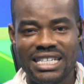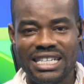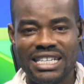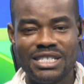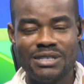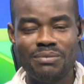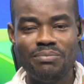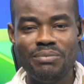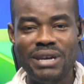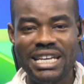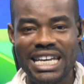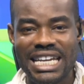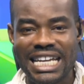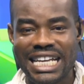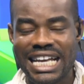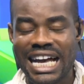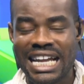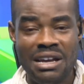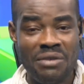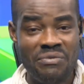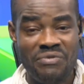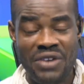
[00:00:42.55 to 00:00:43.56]
is making
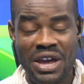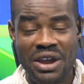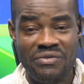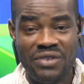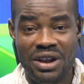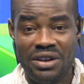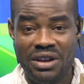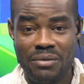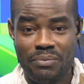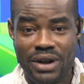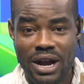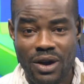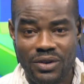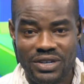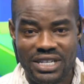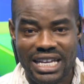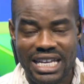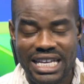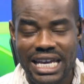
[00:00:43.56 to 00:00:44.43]
Ghana very, very proud.